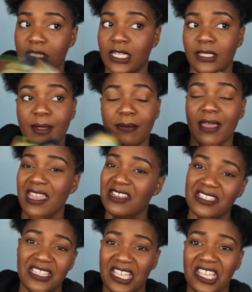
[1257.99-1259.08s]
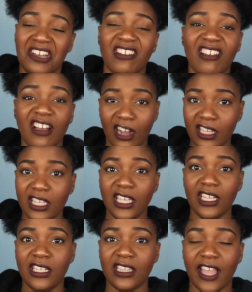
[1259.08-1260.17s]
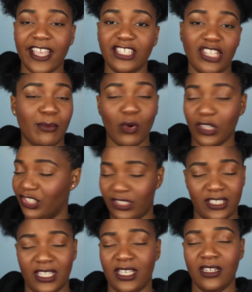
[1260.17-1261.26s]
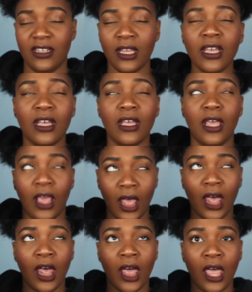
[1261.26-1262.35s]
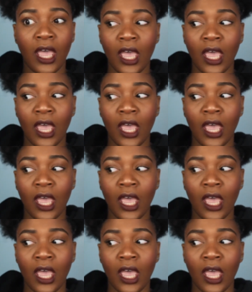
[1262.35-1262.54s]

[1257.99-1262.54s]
It doesn't make my hair sticky or gunky like Shea Moisture did. Ugh.